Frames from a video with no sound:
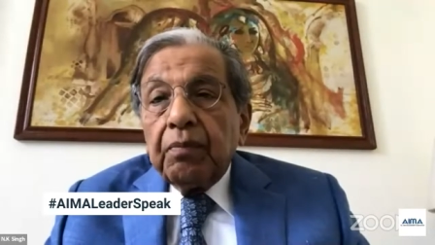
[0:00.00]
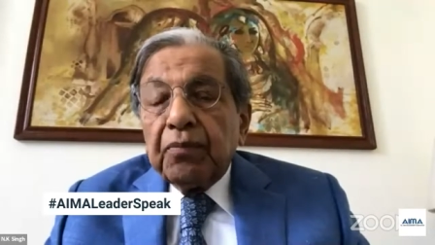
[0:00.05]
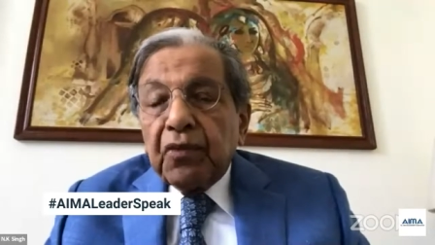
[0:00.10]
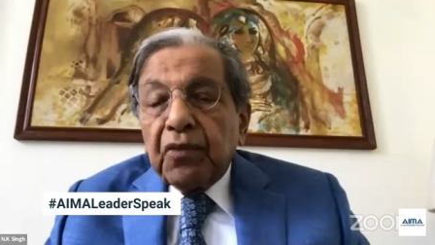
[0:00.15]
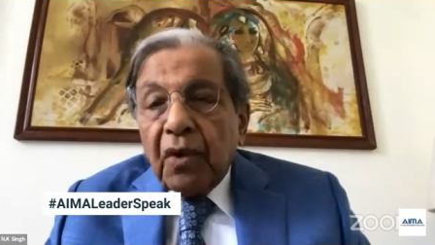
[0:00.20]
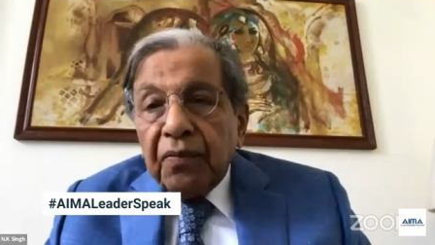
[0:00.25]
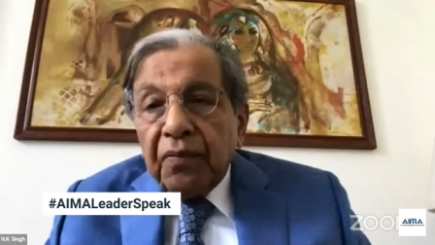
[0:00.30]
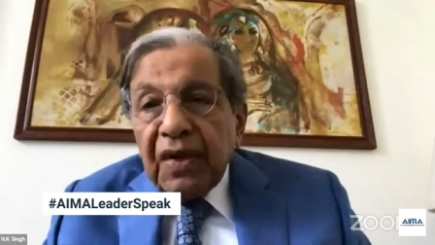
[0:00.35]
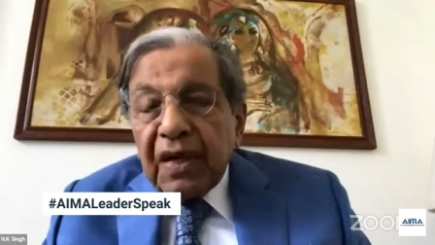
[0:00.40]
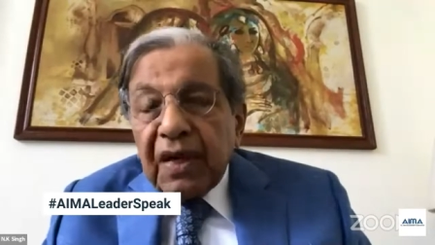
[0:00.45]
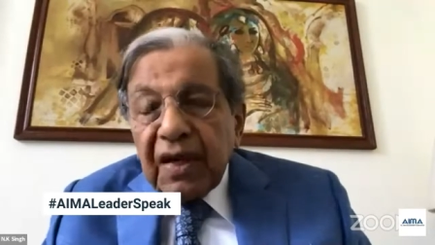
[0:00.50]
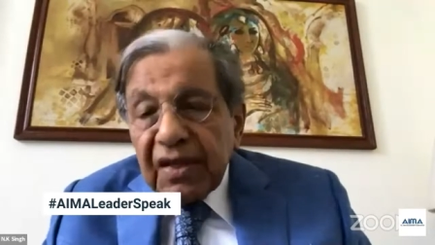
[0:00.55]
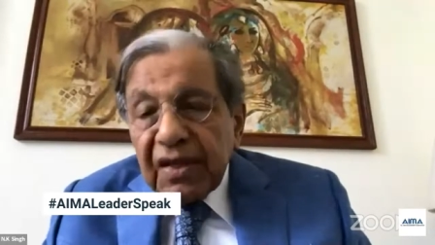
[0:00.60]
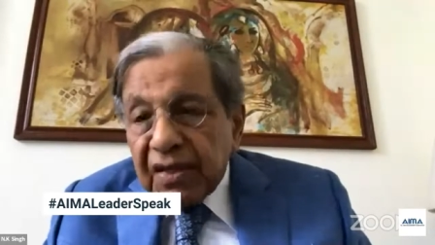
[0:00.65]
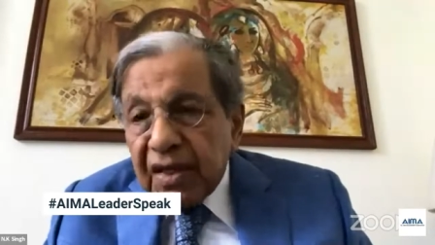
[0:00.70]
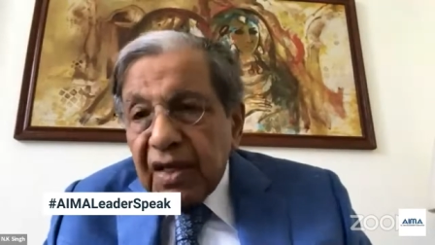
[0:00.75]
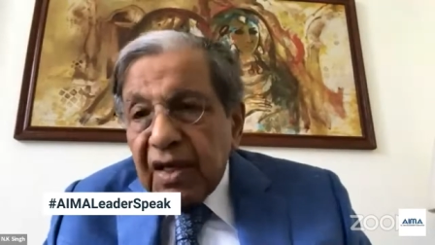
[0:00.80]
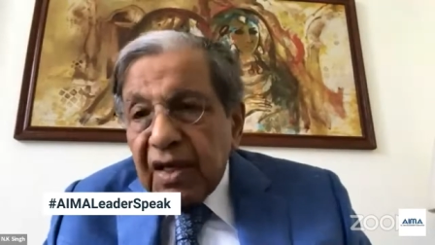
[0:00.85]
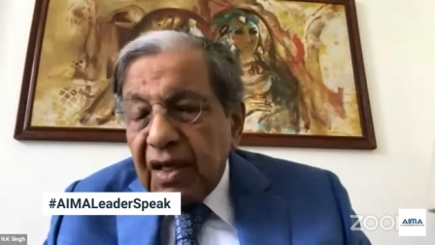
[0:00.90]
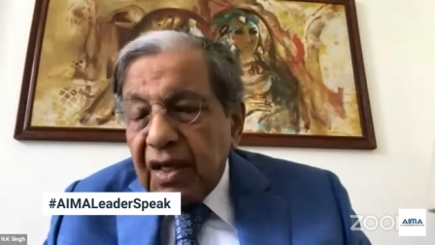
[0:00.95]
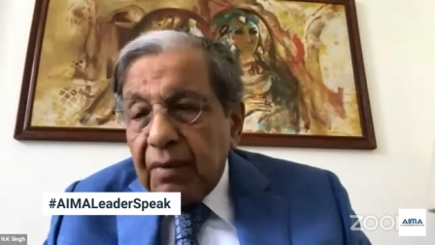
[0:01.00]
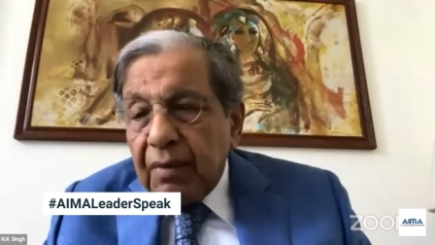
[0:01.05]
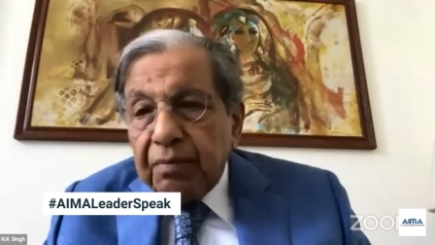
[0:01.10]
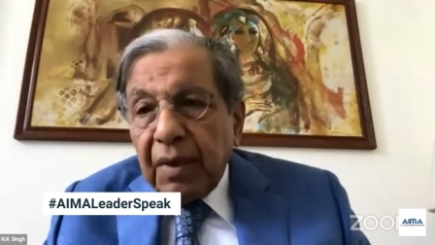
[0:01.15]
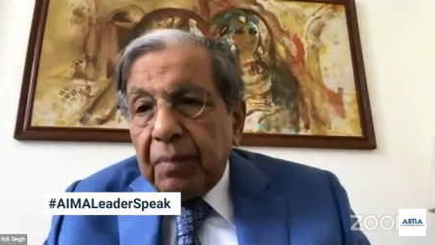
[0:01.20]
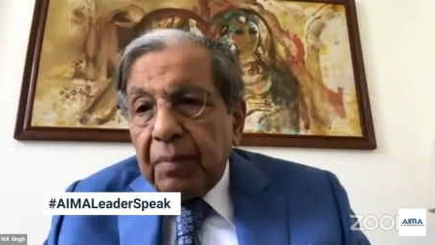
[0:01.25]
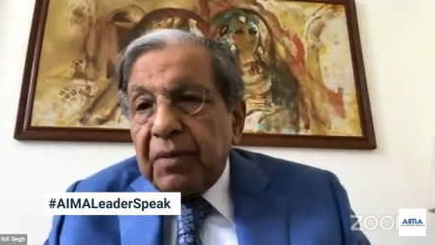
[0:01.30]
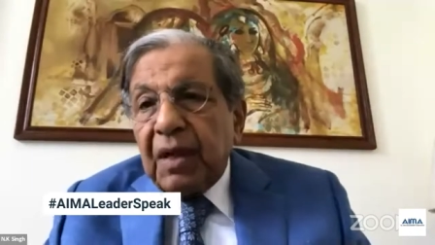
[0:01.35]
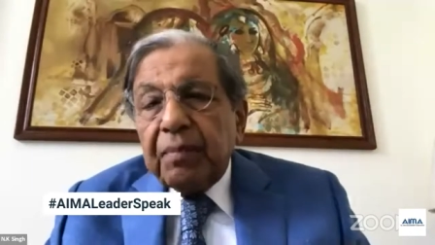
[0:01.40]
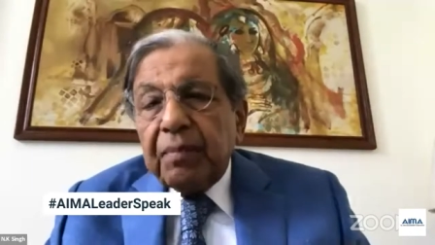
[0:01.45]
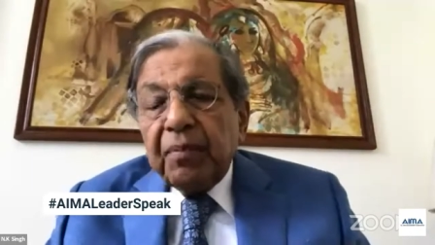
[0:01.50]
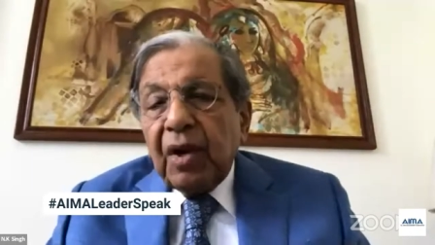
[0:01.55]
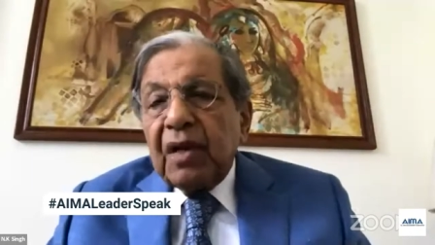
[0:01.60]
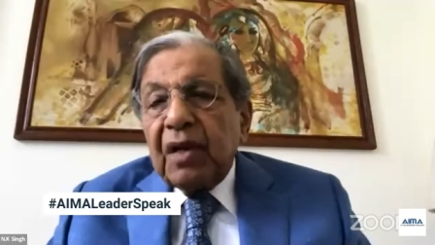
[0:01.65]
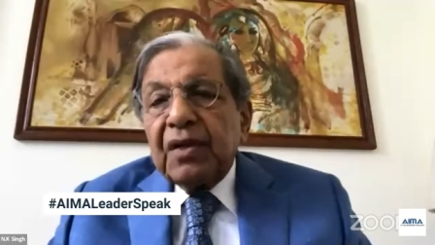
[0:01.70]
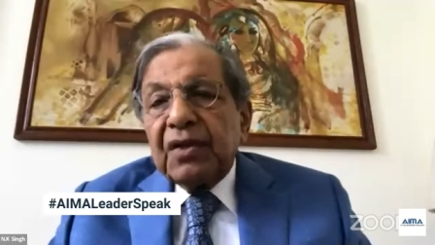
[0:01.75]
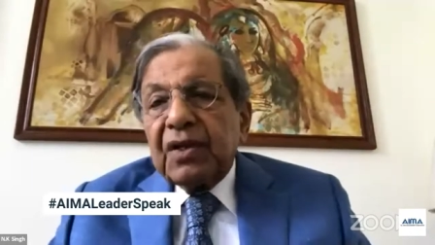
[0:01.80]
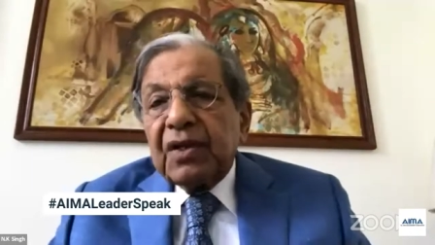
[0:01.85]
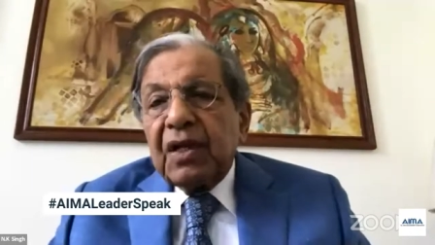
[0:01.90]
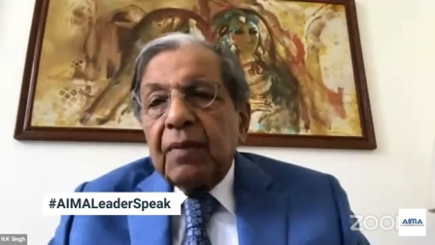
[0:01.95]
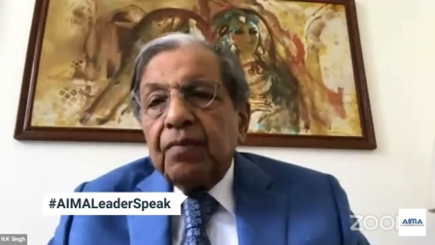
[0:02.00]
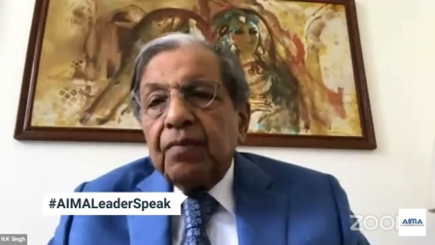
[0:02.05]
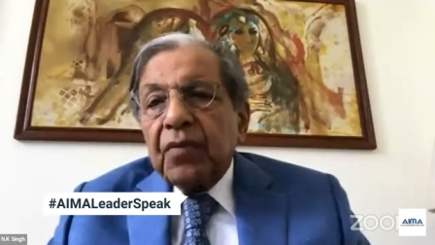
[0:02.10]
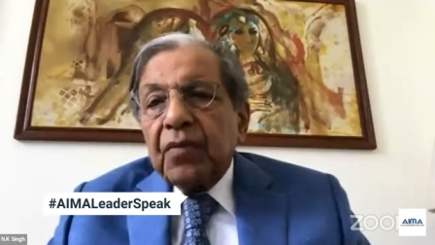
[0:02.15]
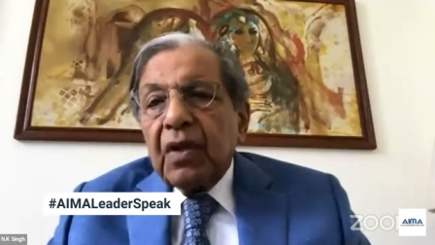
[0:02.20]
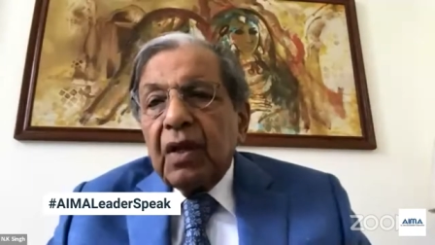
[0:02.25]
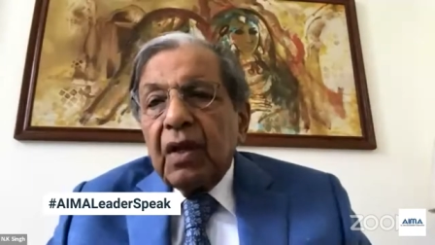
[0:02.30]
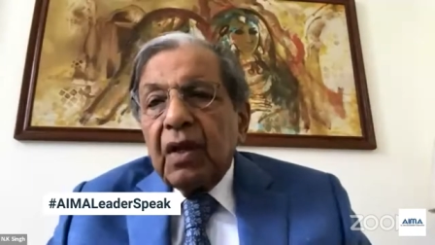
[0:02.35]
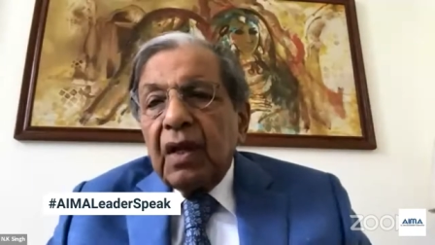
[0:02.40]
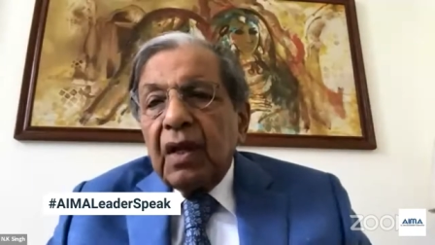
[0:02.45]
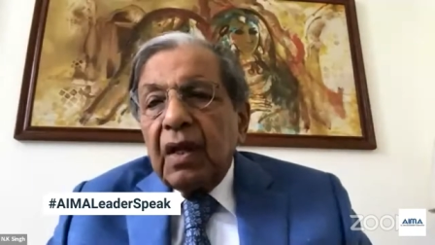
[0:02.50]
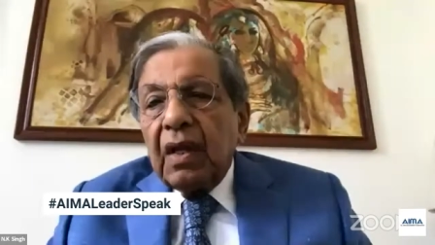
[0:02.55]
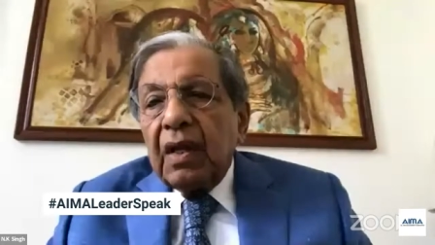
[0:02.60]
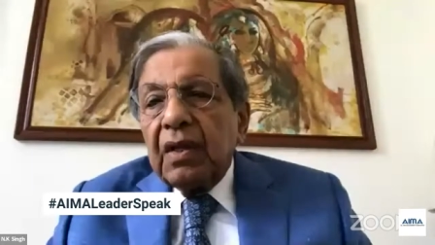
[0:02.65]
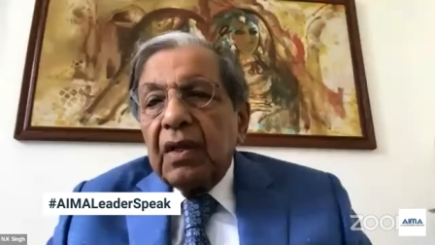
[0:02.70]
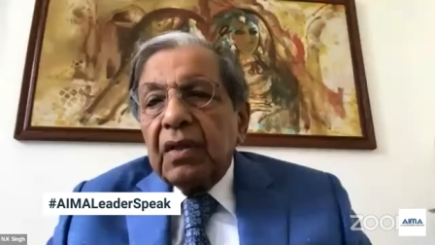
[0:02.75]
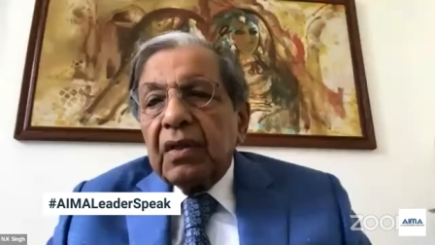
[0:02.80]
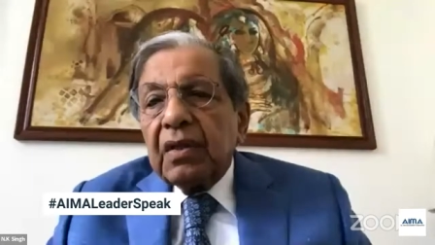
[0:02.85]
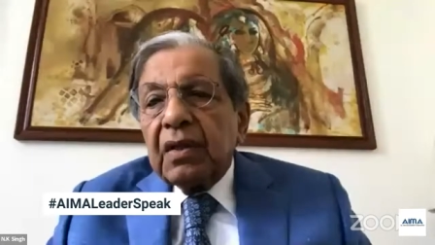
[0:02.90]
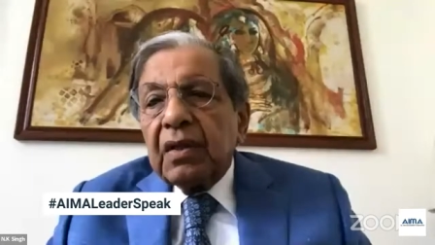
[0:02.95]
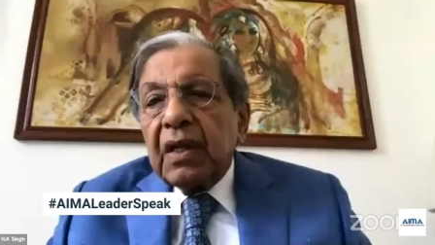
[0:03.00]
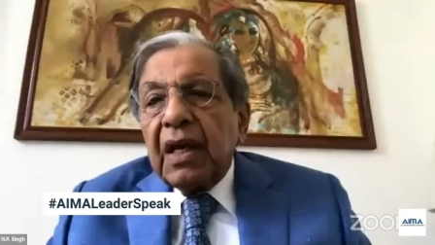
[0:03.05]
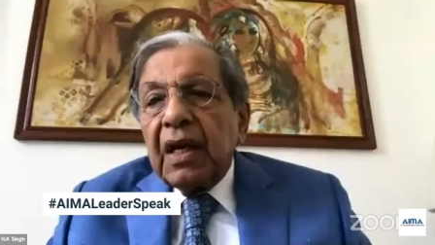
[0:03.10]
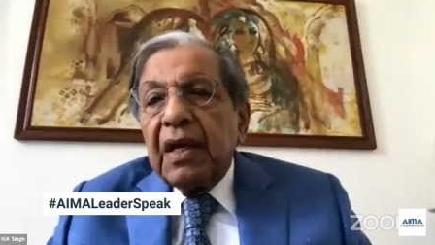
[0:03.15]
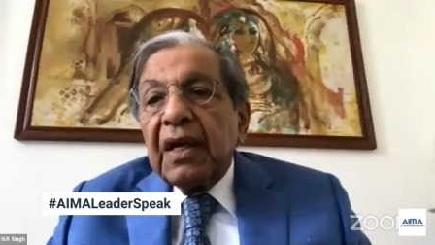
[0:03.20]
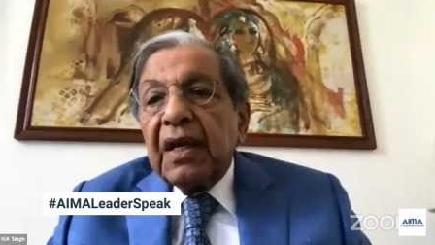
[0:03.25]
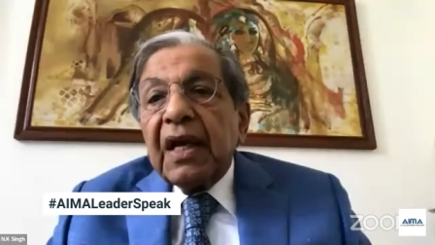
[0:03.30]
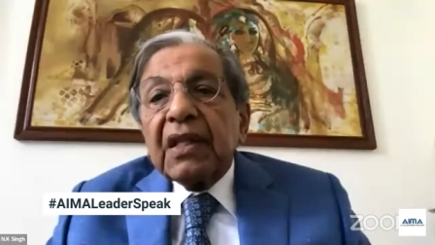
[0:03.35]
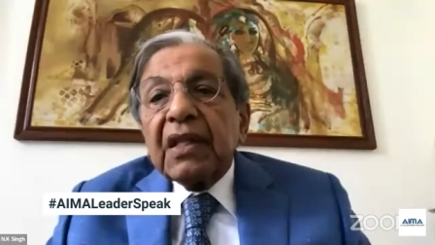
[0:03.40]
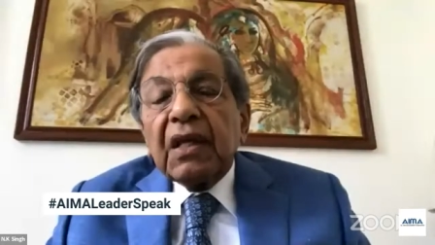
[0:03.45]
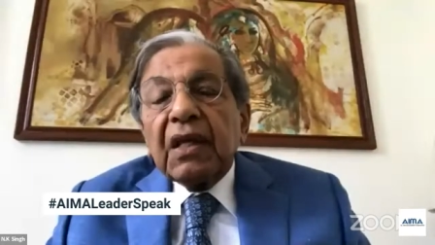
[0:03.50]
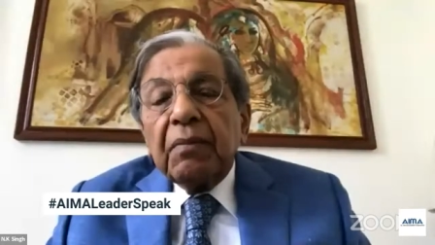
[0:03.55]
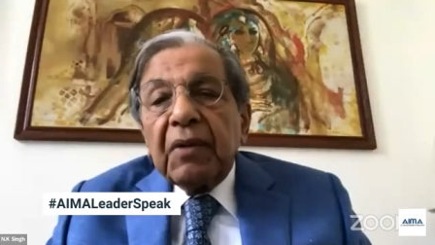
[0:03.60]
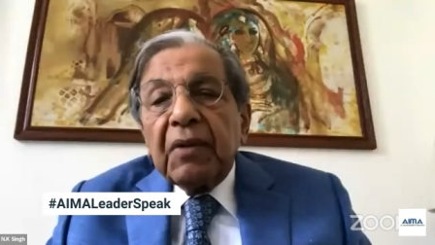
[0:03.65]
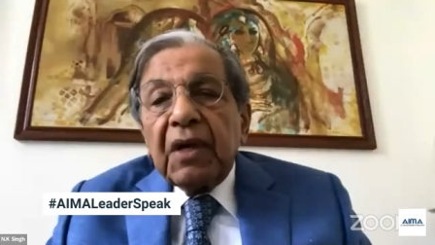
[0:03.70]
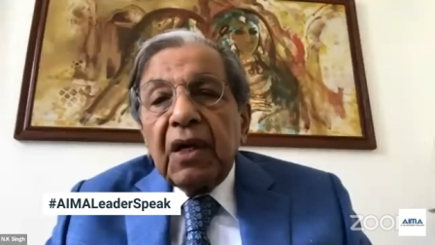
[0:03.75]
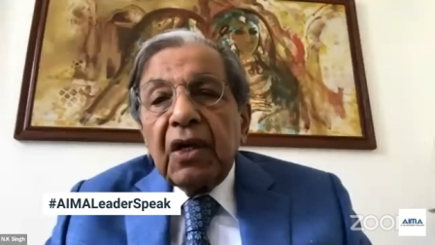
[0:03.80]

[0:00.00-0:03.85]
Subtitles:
profligacy in public policy is anathema